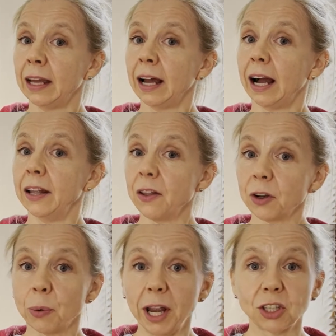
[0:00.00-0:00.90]
Another
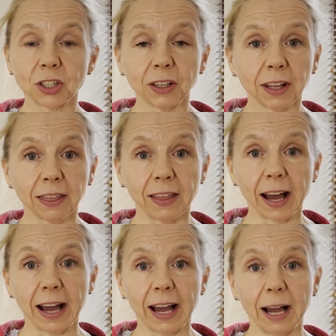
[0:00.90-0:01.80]
question
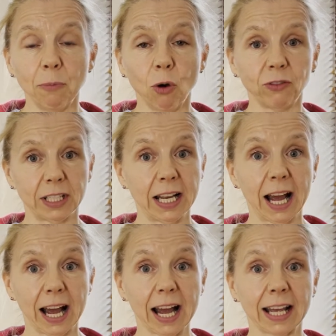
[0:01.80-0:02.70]
that I'm often
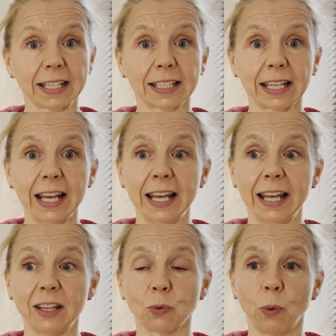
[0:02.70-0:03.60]
asked
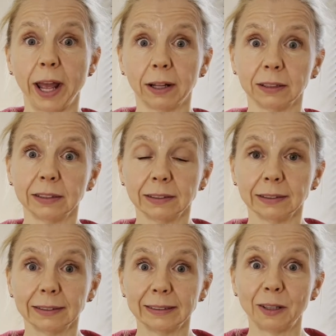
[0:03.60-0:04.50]
is, well,
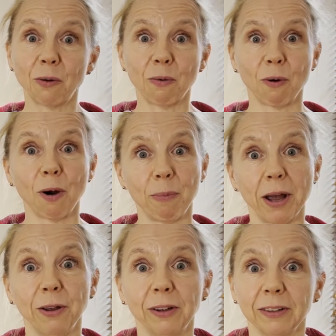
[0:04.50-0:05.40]
what
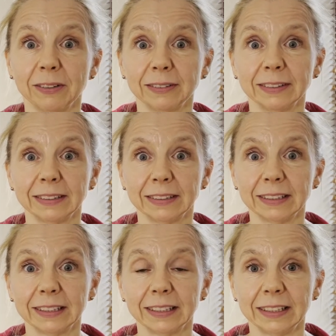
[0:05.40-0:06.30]
about
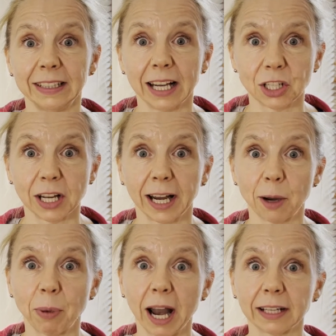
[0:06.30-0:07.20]
the
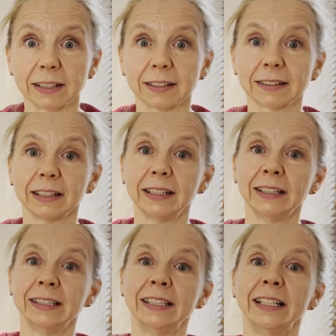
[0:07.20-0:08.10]
Ashtanga practice?
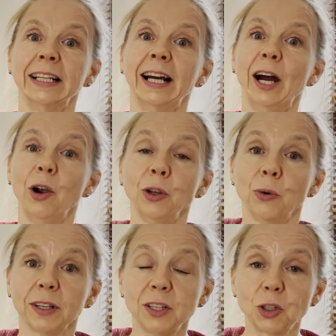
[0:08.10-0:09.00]
Our
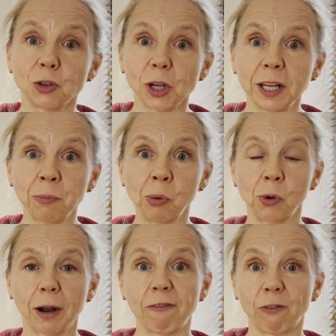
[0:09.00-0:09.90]
yoga teacher training
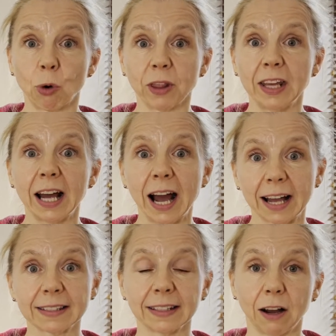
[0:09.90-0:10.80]
programme, for the
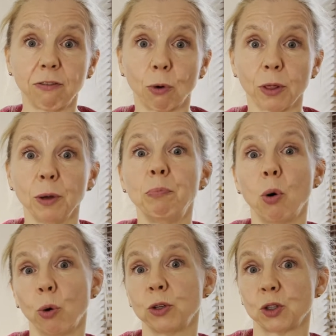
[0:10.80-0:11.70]
asana, for the
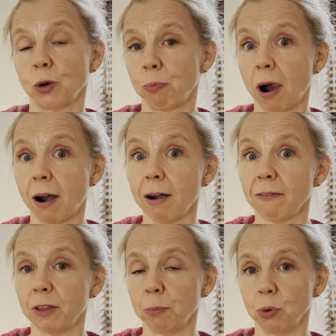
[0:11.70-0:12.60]
posture part
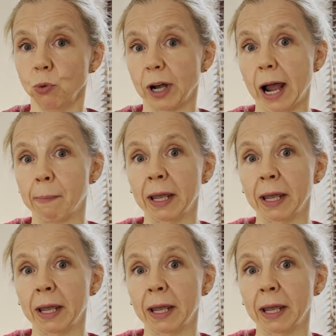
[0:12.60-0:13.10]
of the programme,